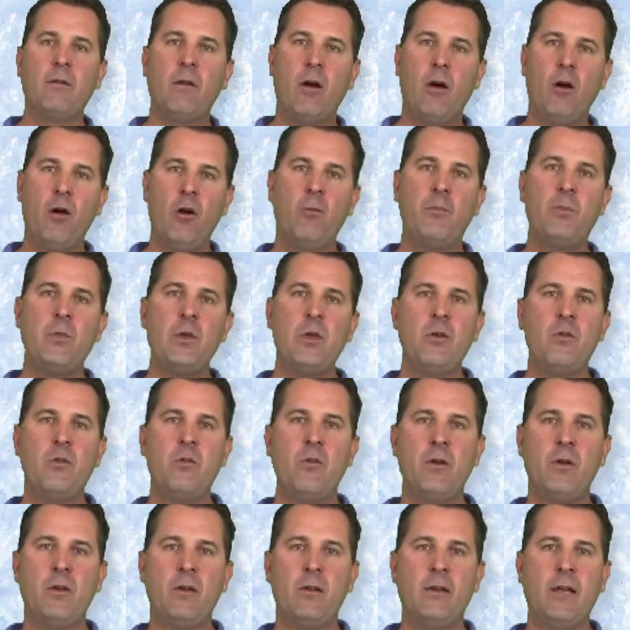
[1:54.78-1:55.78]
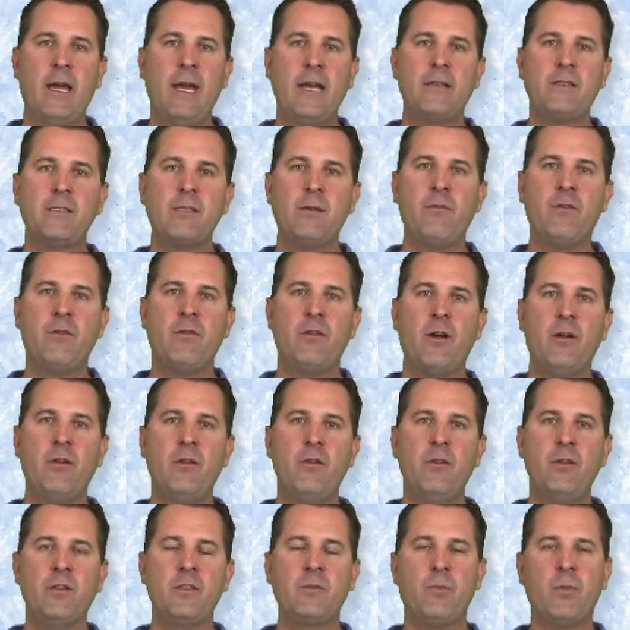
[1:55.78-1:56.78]
hope you like some of our
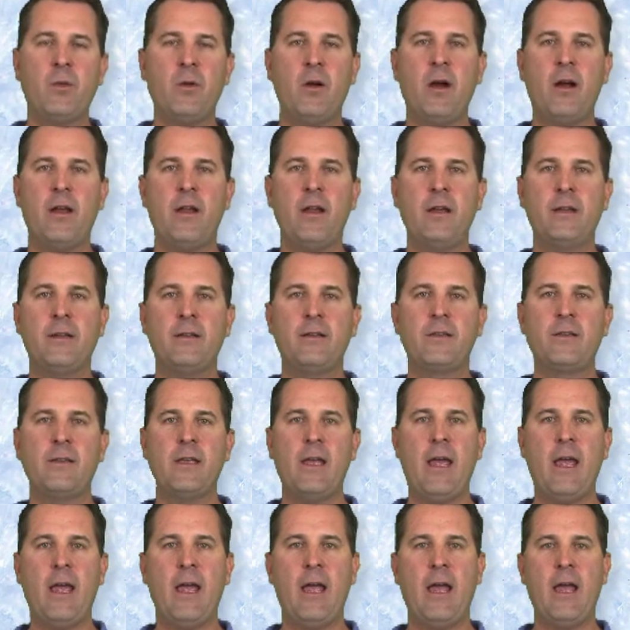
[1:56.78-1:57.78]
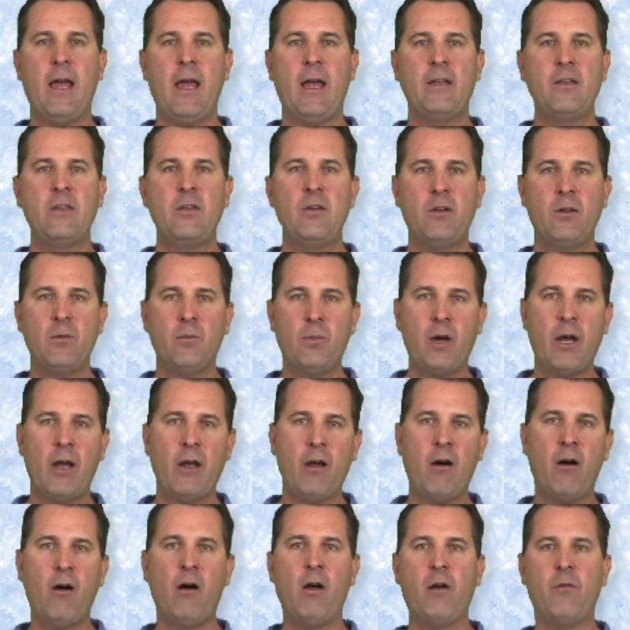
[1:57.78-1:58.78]
newest products, and you could buy
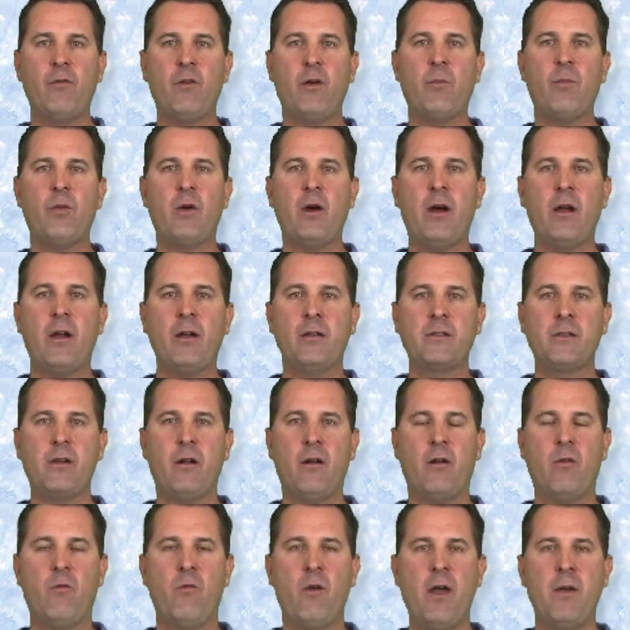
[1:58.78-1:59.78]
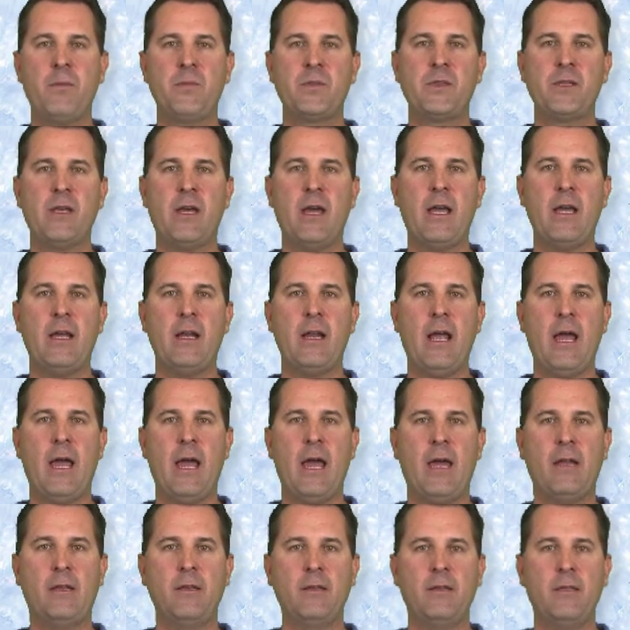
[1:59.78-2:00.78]
all of our products on our website
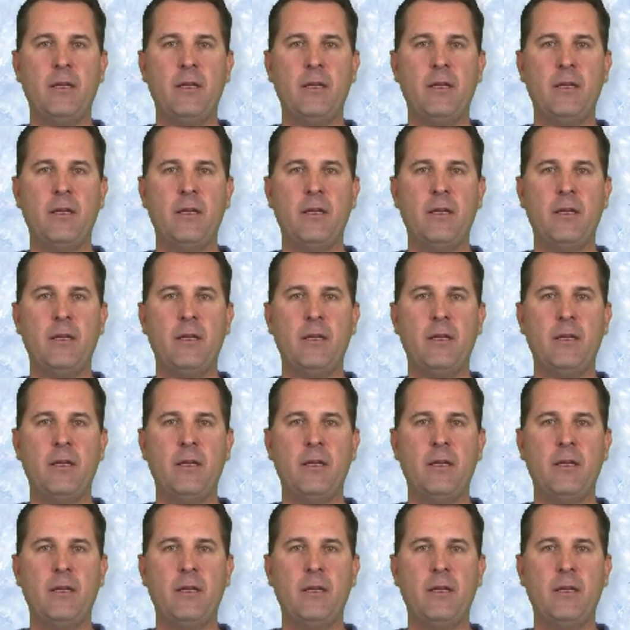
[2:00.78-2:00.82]
at